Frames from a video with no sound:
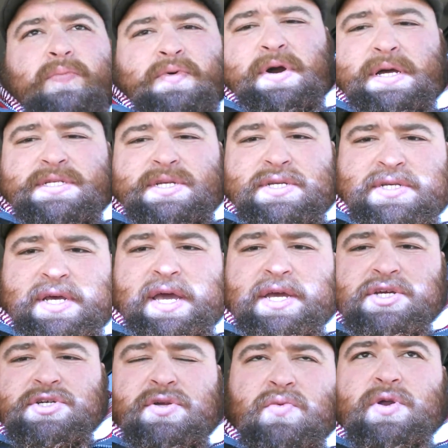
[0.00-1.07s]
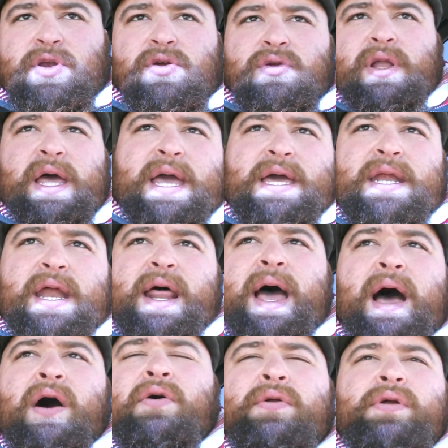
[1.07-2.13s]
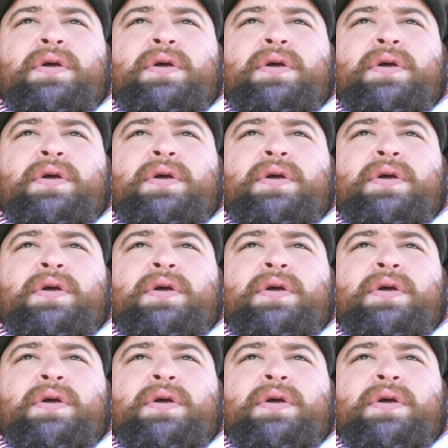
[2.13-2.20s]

presentation when you're laying it out